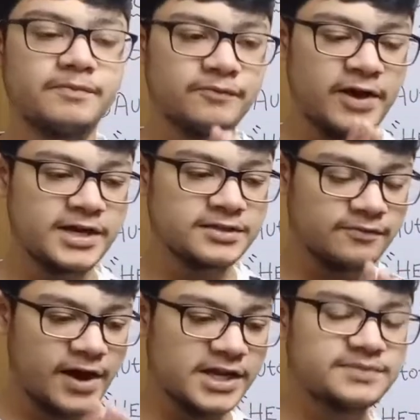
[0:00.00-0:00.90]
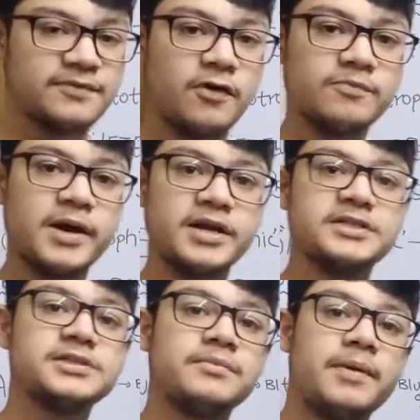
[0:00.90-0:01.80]
Virus perform
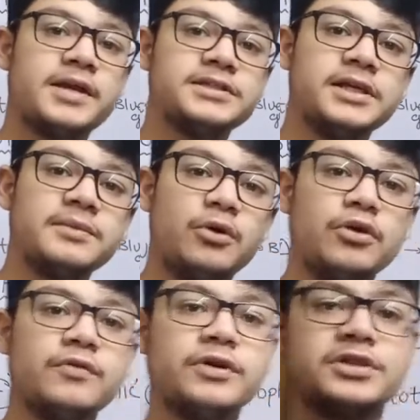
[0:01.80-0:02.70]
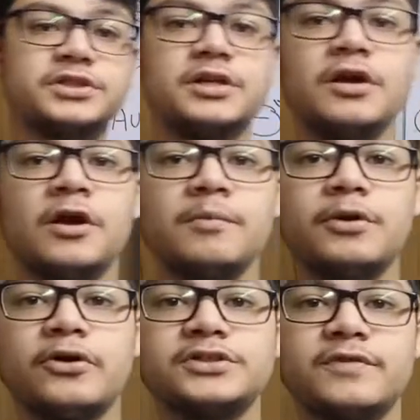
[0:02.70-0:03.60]
parasitic mode of nutrition,
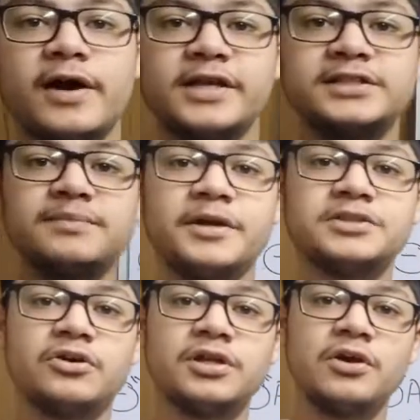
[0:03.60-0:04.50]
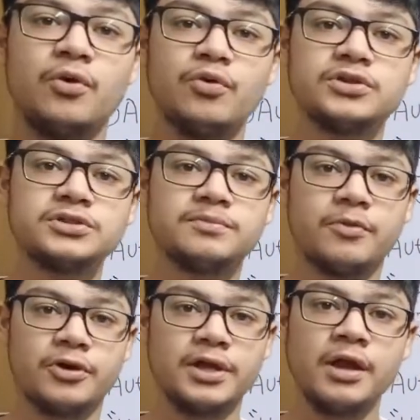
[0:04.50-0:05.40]
because virus depends on the host
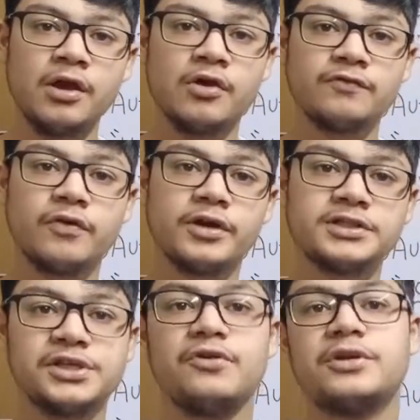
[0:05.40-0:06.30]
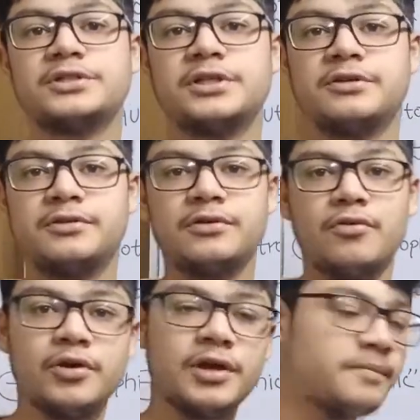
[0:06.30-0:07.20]
body for its nutrition.
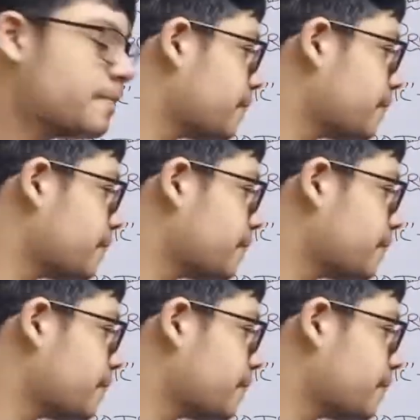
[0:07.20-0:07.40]
Okay.